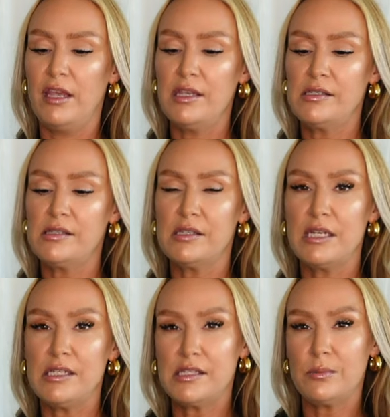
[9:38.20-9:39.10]
this
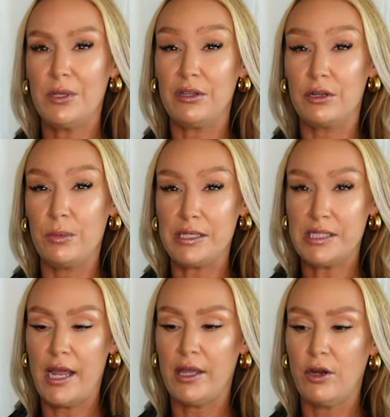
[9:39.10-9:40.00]
needs to be a little bit
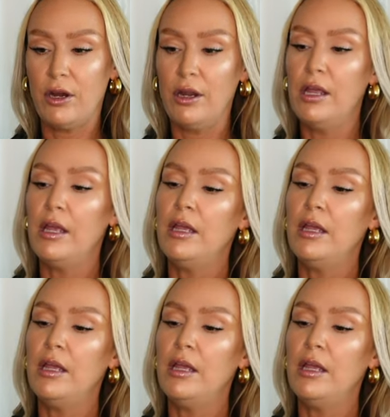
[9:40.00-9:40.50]
tighter.